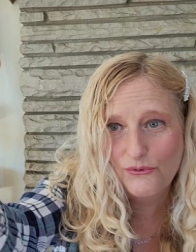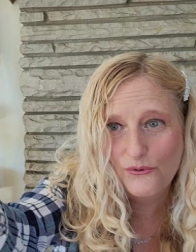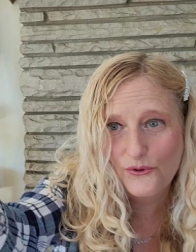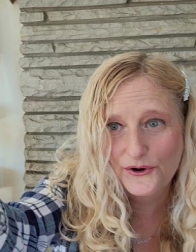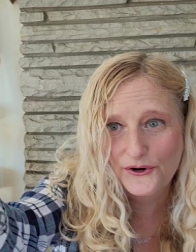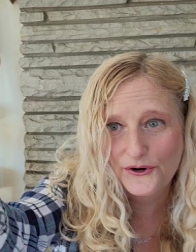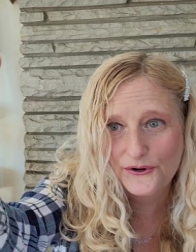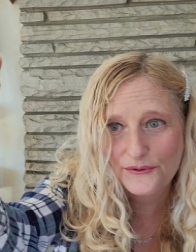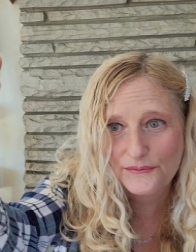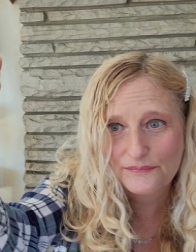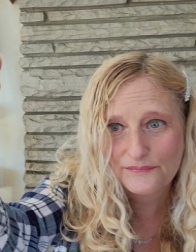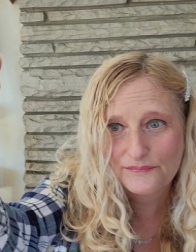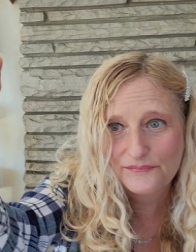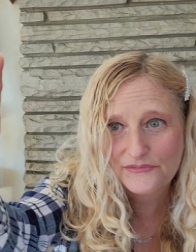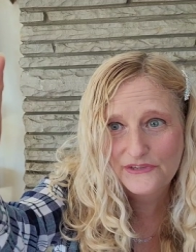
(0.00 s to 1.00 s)
border.
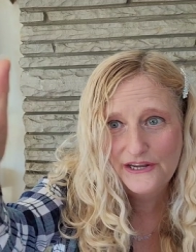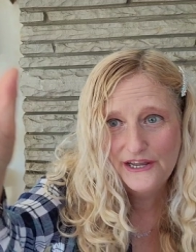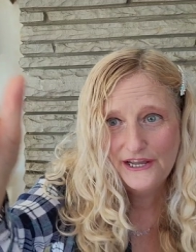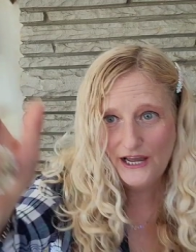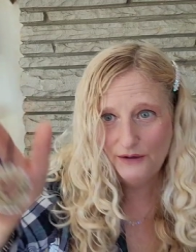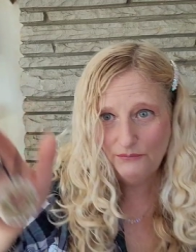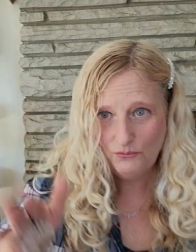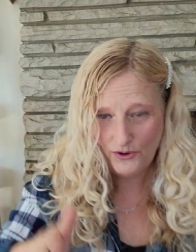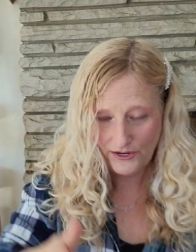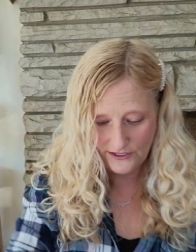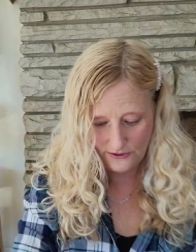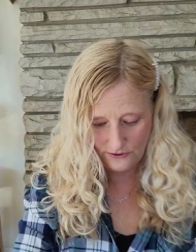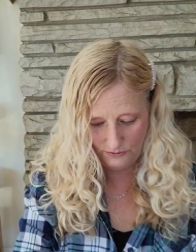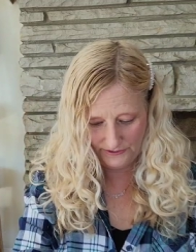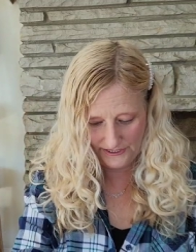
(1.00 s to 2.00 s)
And what
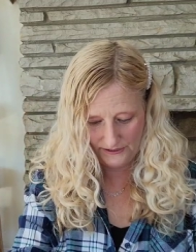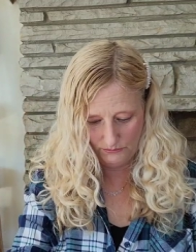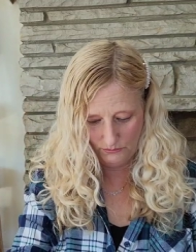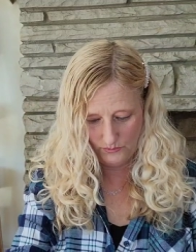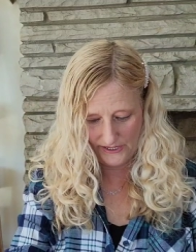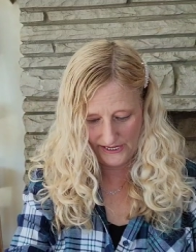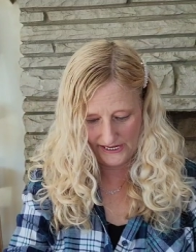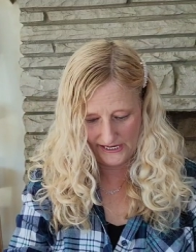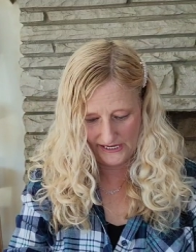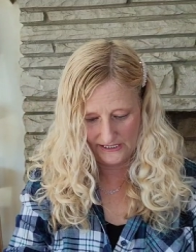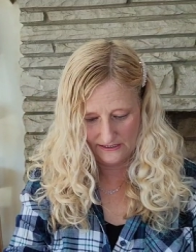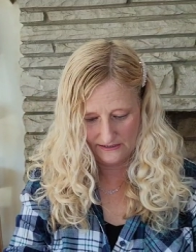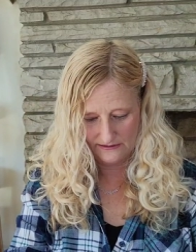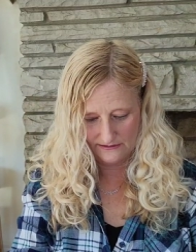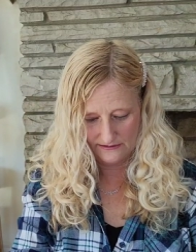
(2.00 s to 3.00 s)
a great
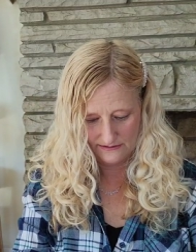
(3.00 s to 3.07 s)
way